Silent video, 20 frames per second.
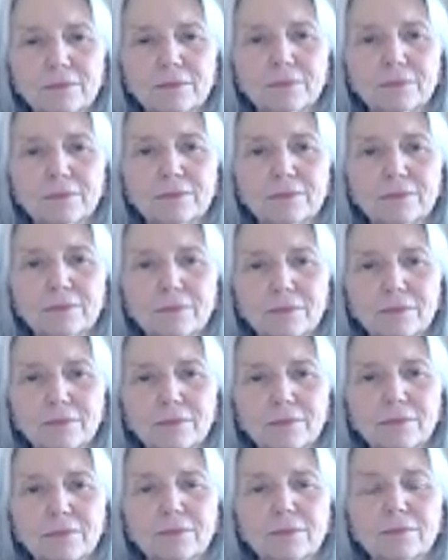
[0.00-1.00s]

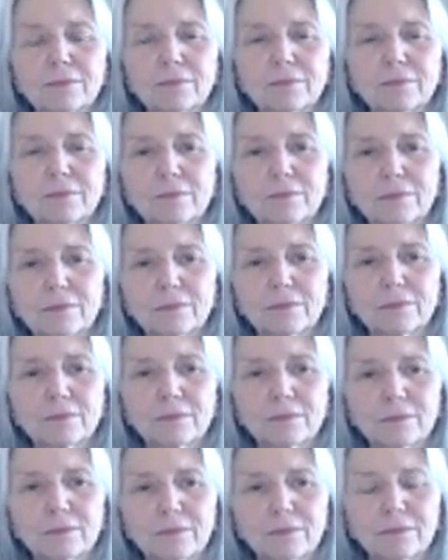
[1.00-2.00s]

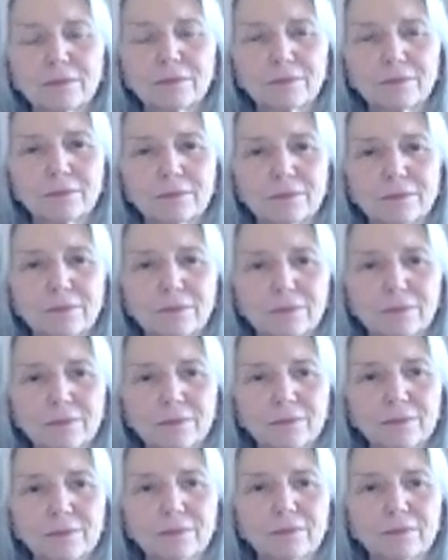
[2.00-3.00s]

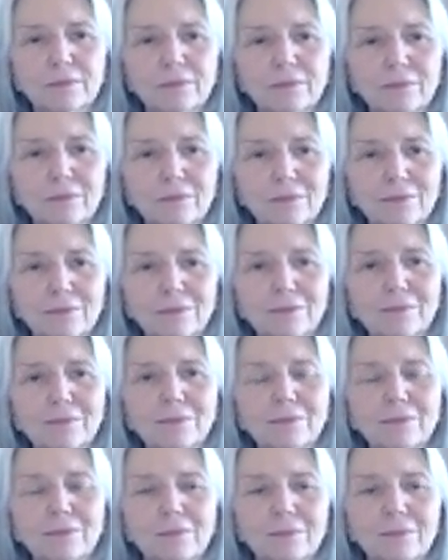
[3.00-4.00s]

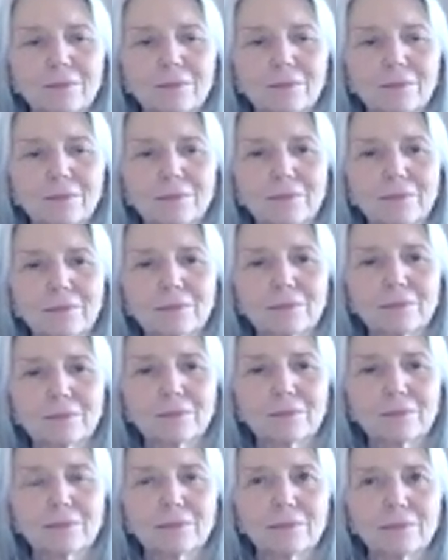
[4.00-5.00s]

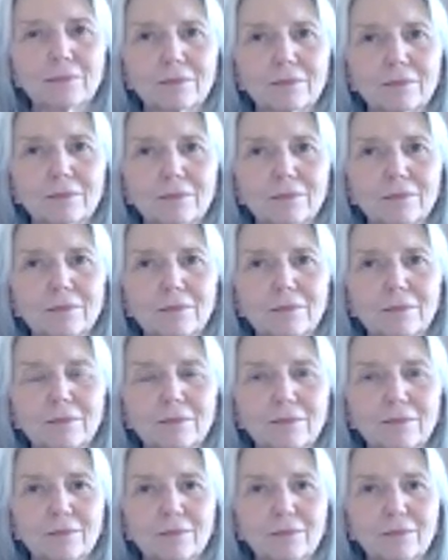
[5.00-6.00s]

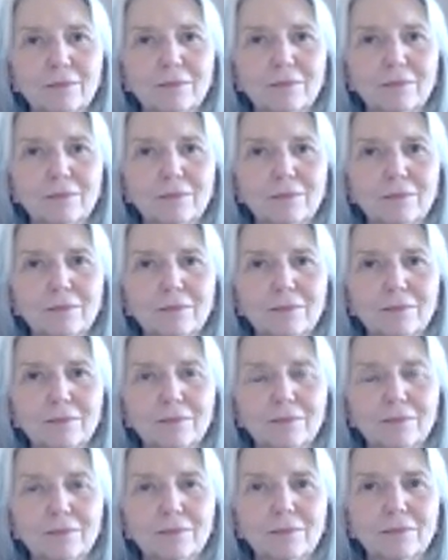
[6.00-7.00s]

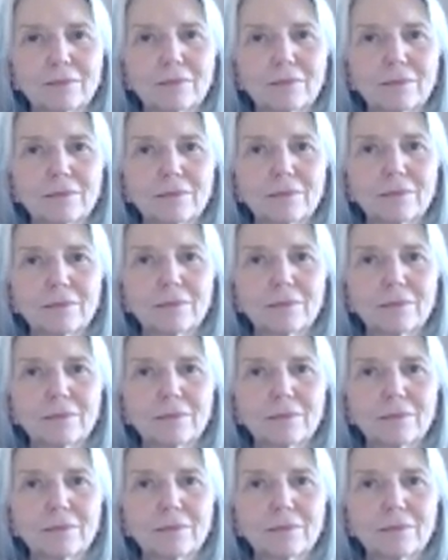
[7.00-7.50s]
(silent)